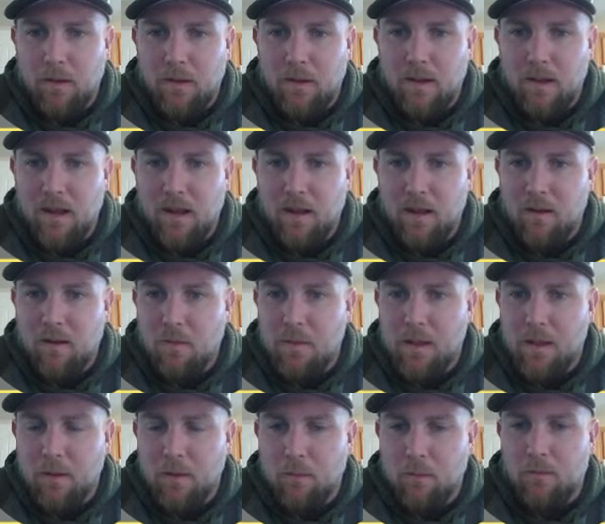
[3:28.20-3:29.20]
and tendon to be
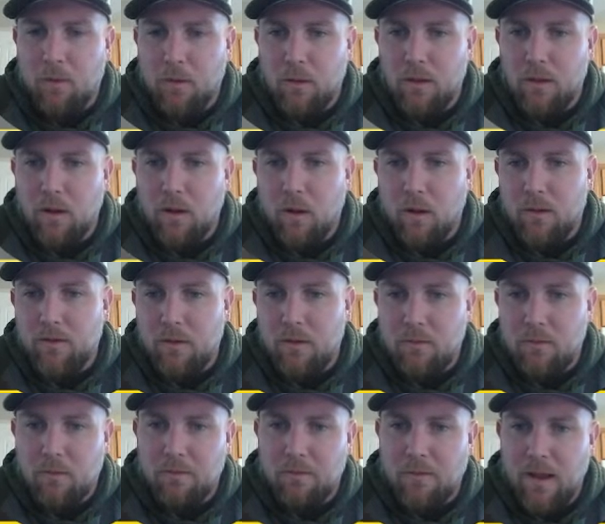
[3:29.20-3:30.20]
used during the
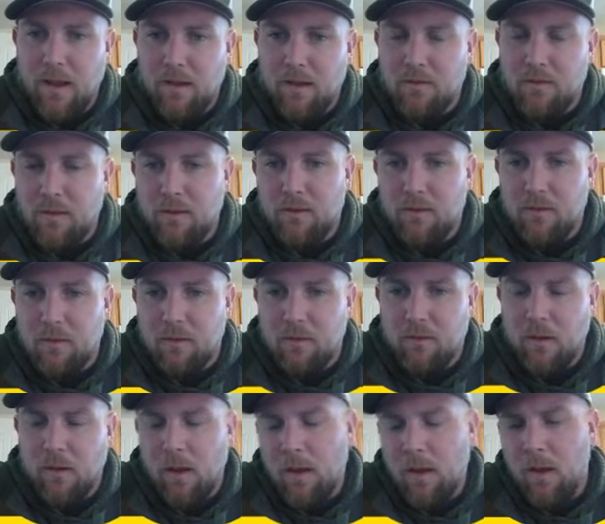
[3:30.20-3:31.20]
concentric phase. This
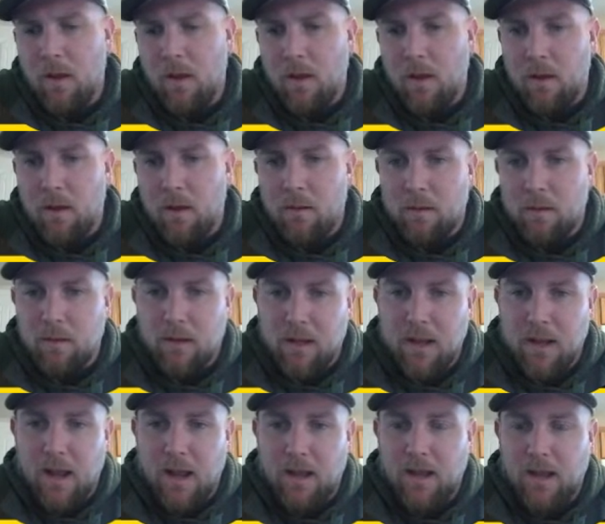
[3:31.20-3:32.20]
is the
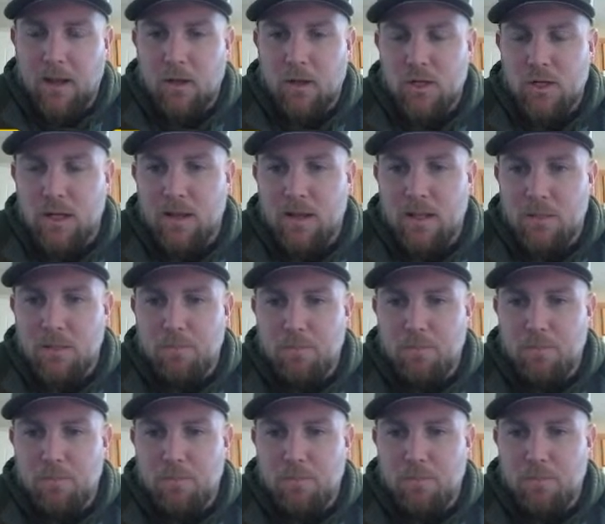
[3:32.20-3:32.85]
kinetic energy that's